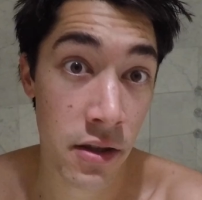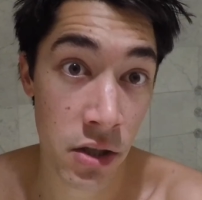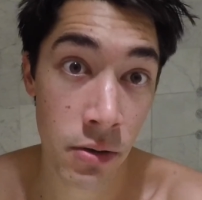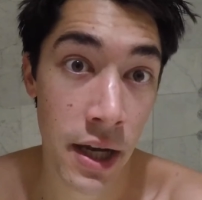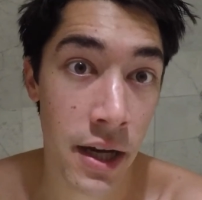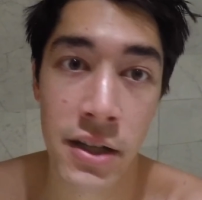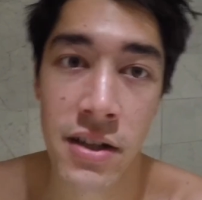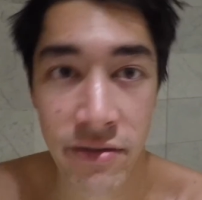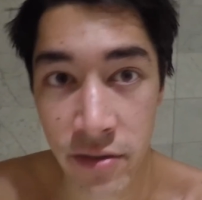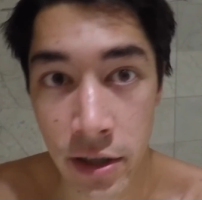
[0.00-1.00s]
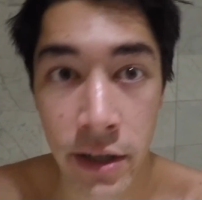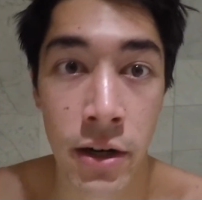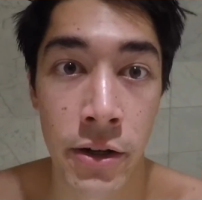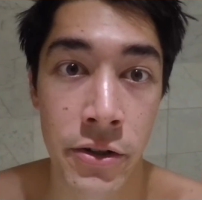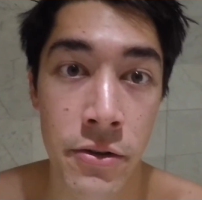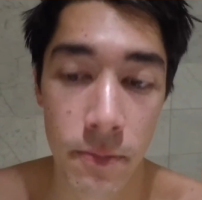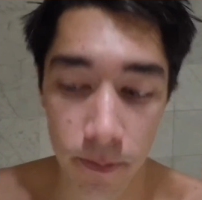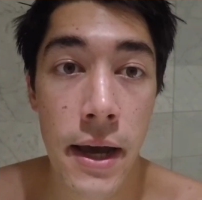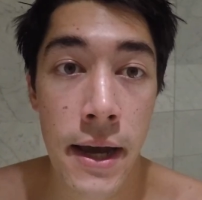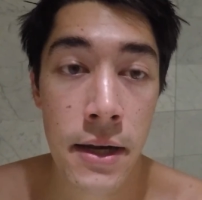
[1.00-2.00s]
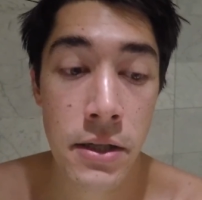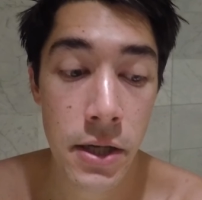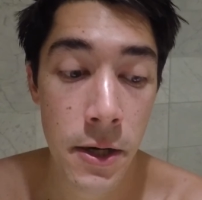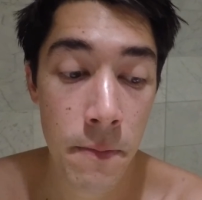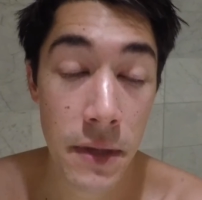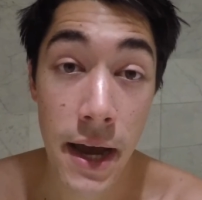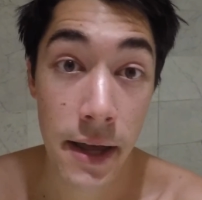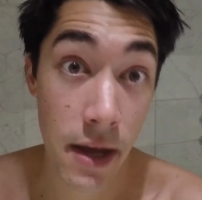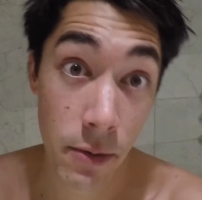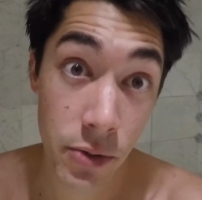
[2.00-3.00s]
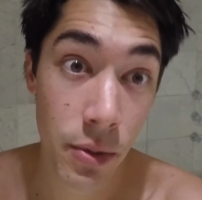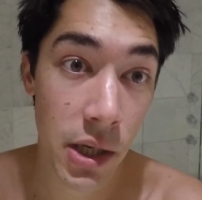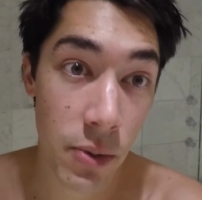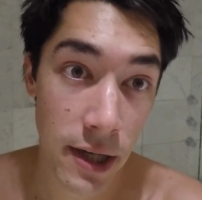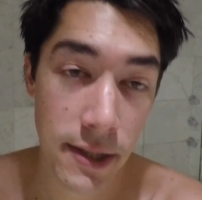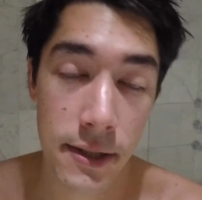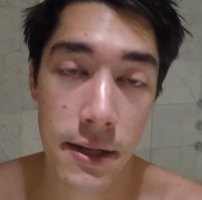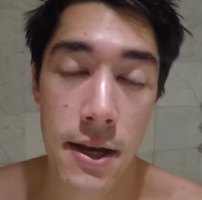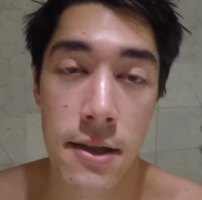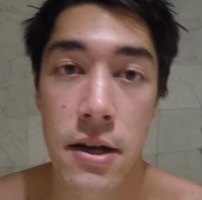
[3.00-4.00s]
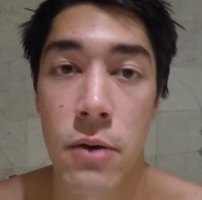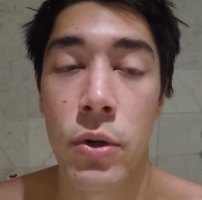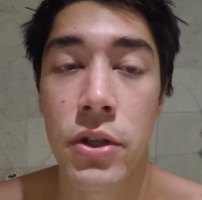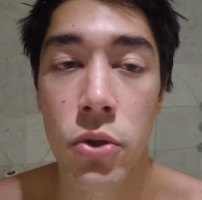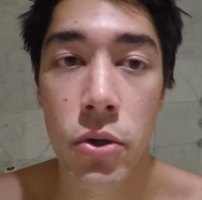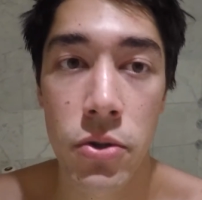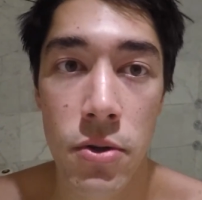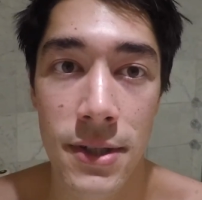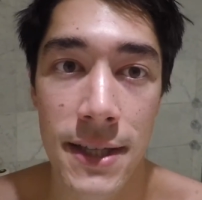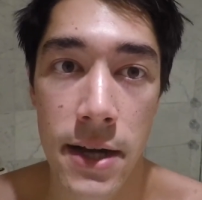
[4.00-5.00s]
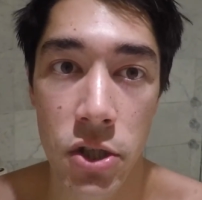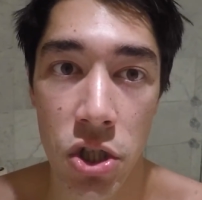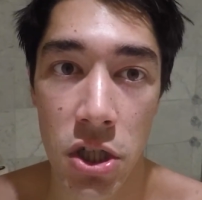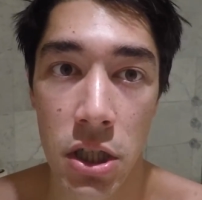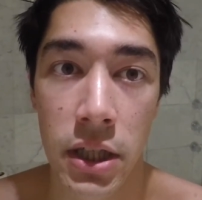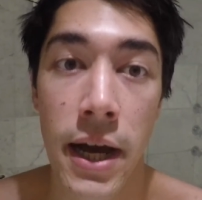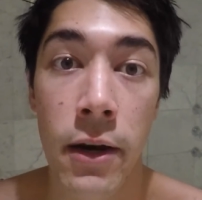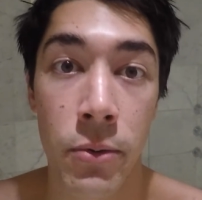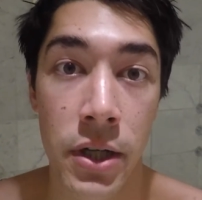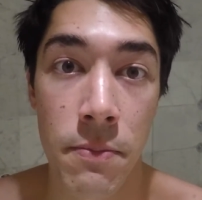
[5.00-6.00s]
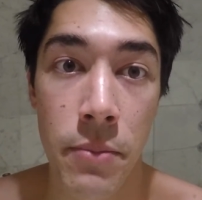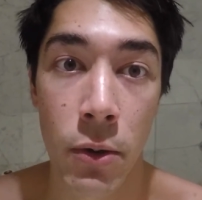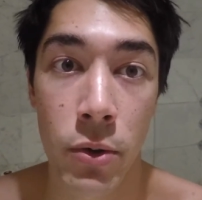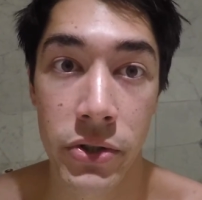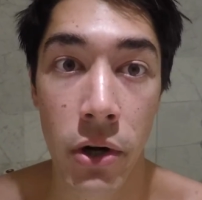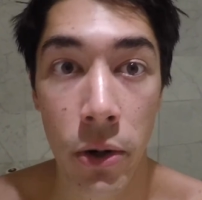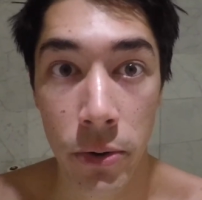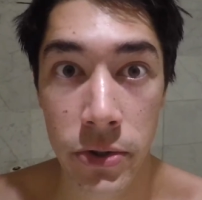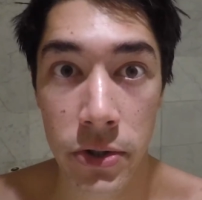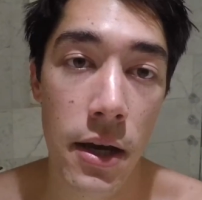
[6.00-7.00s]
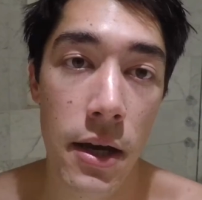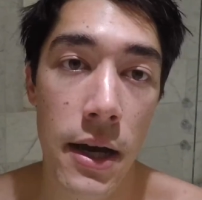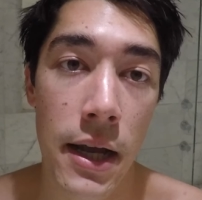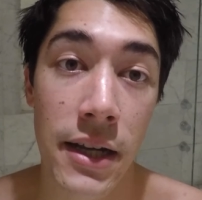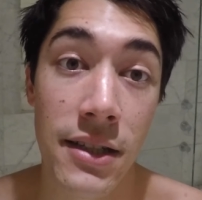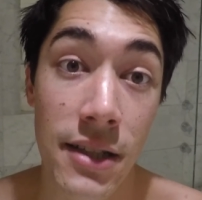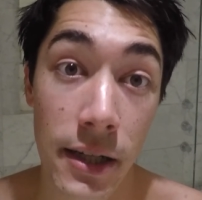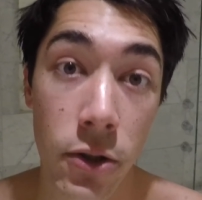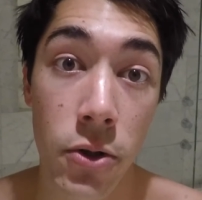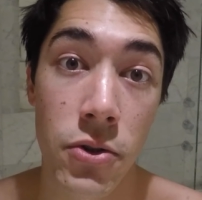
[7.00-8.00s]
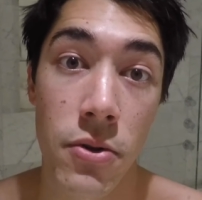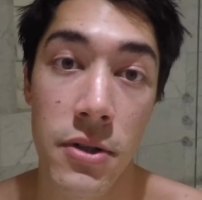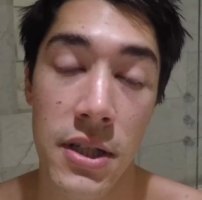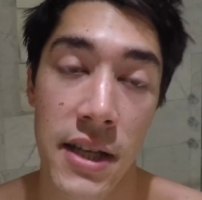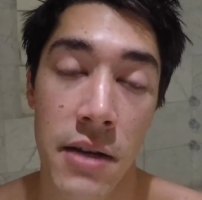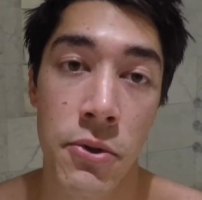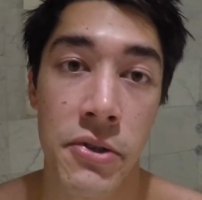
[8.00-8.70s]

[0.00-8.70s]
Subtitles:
in the UK, definitely in London. And yeah, and that was really great. And then I wanted to go to the Saatchi Gallery, but it was closed. And I did go to the Design